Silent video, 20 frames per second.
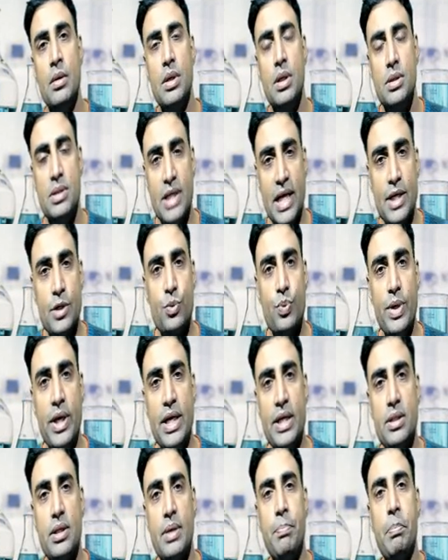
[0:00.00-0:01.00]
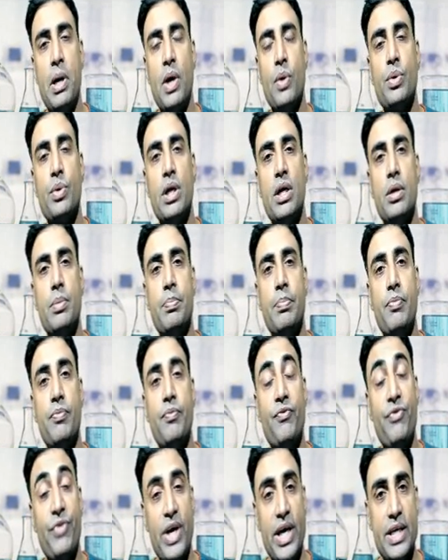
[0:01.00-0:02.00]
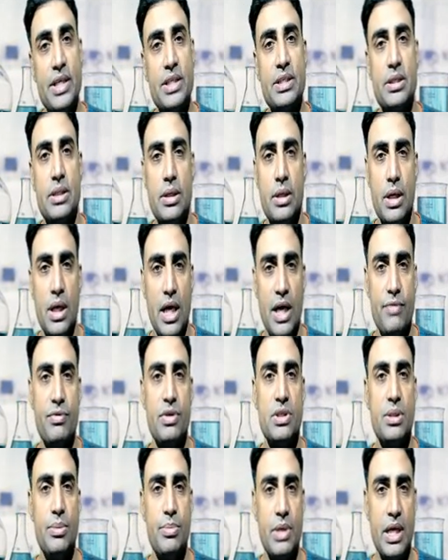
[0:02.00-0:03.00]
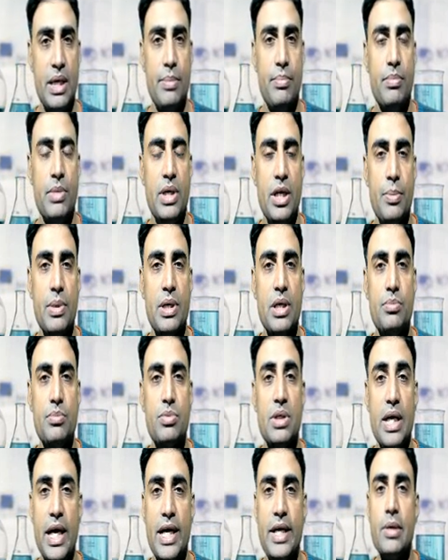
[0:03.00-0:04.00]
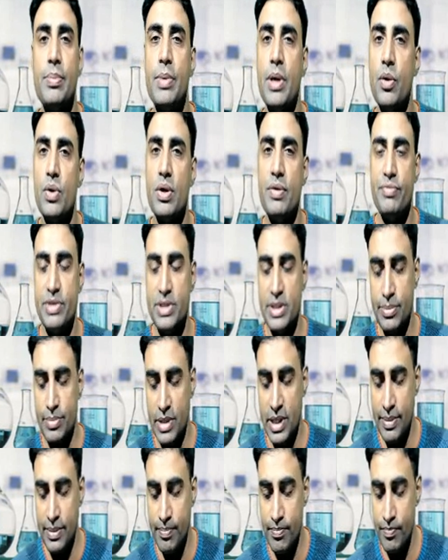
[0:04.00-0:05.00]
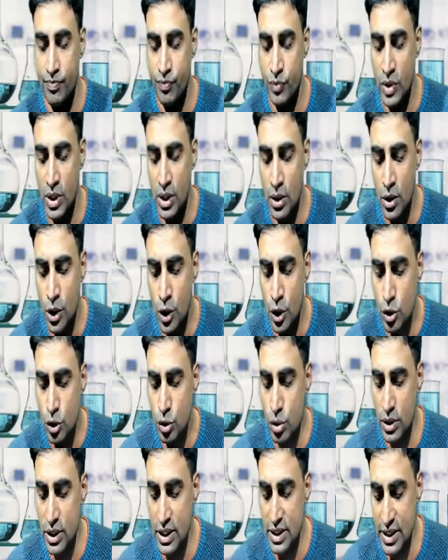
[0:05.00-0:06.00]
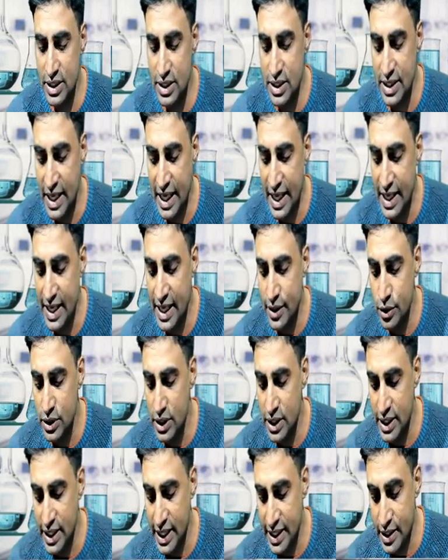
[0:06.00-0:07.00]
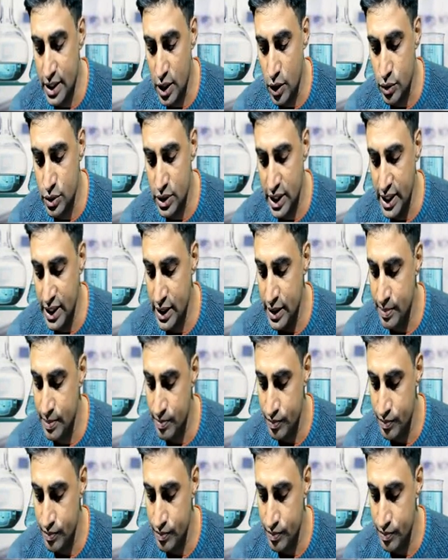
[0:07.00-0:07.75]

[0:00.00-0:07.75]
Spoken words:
That's why the brown color fades after some time. It becomes light brown after some time. So this is dinitrogen tetroxide.